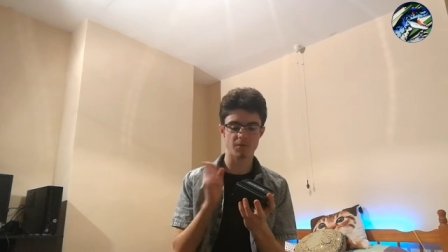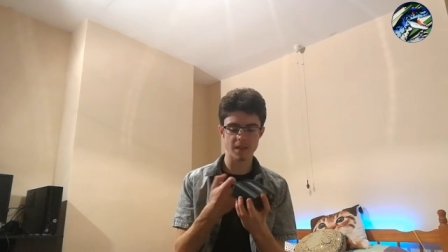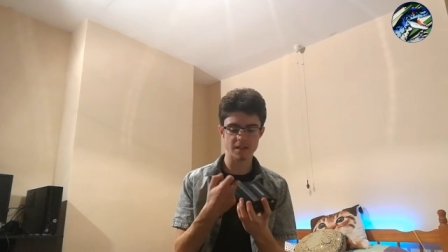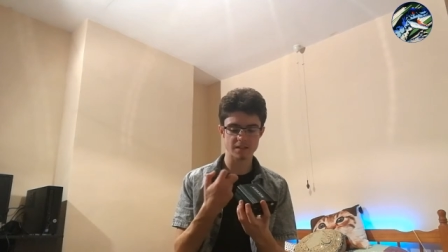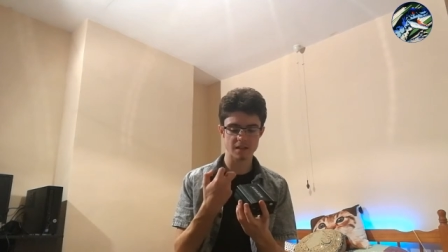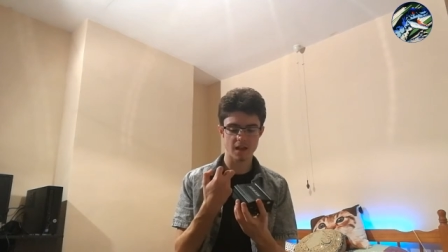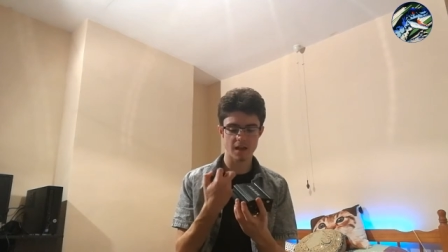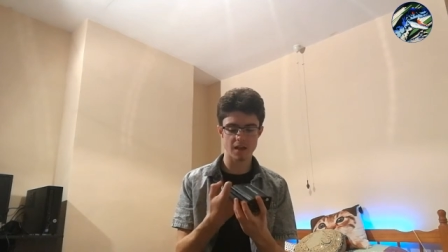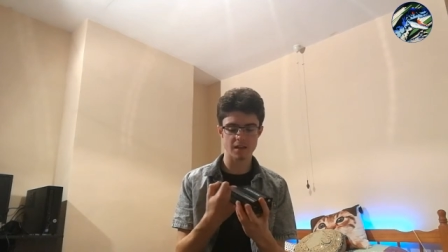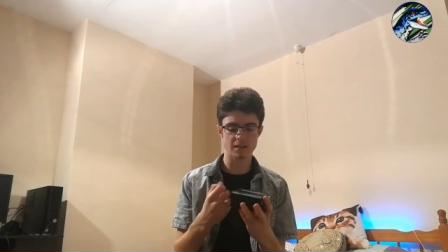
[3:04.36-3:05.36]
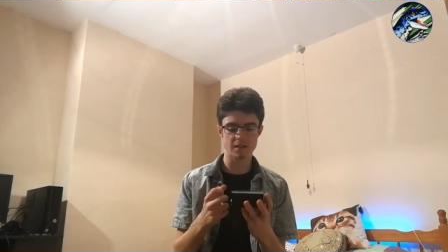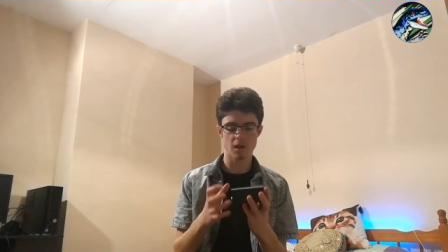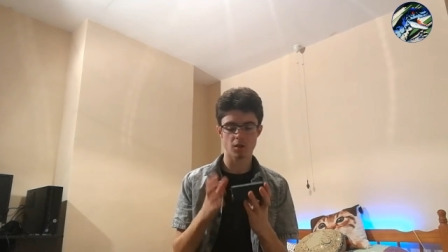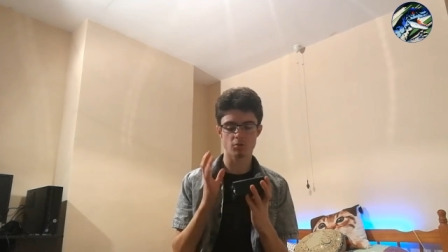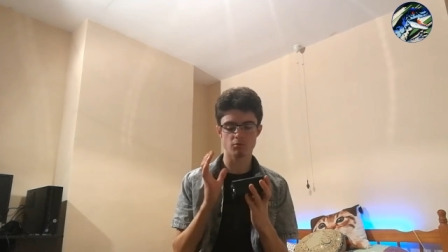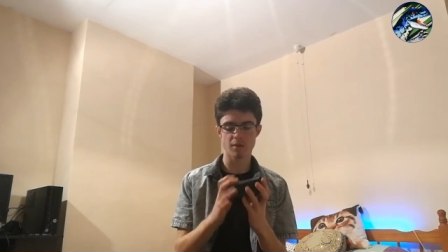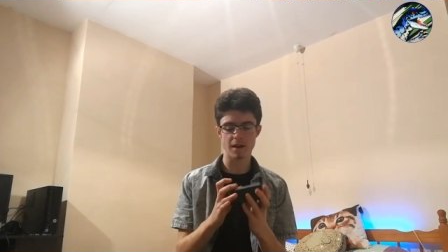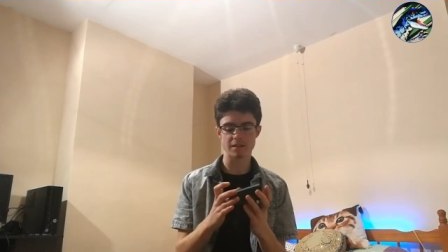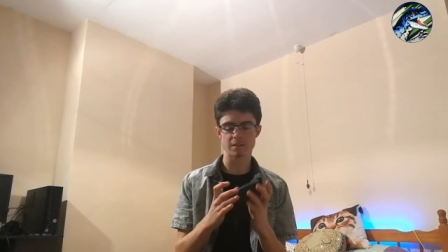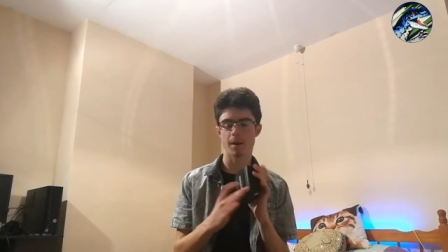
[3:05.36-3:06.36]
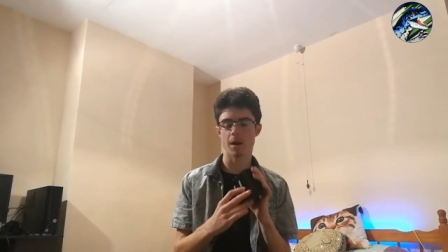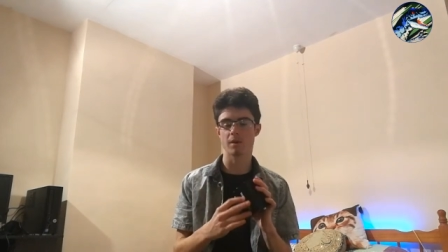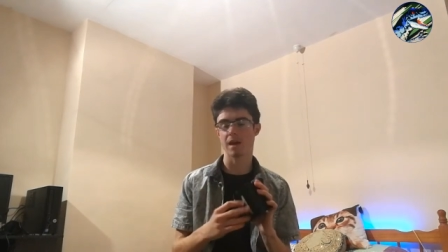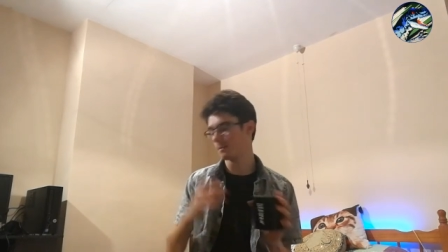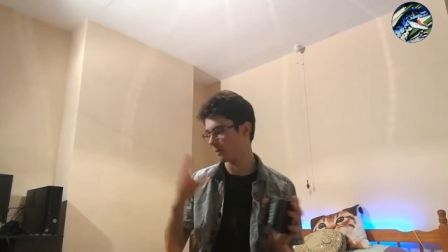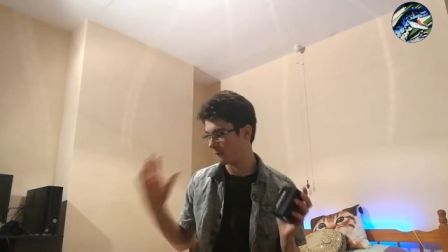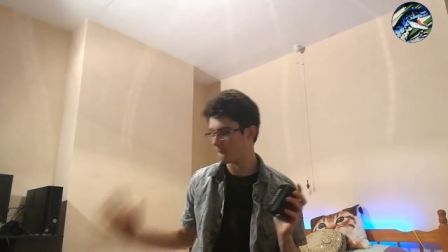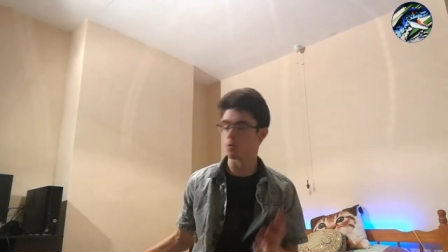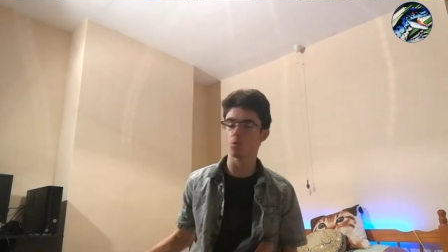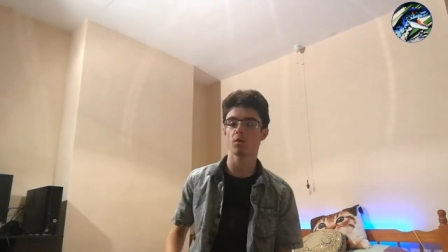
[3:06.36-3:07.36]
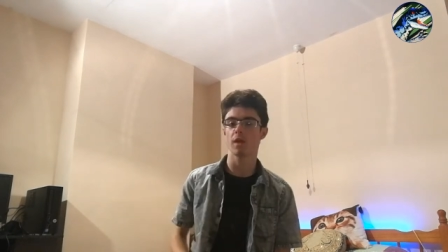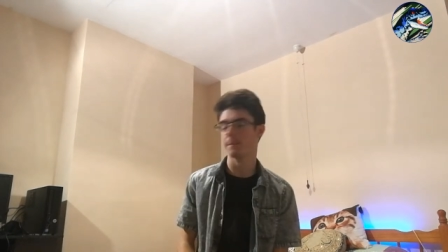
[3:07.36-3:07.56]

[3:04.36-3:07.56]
this is the right power cable for that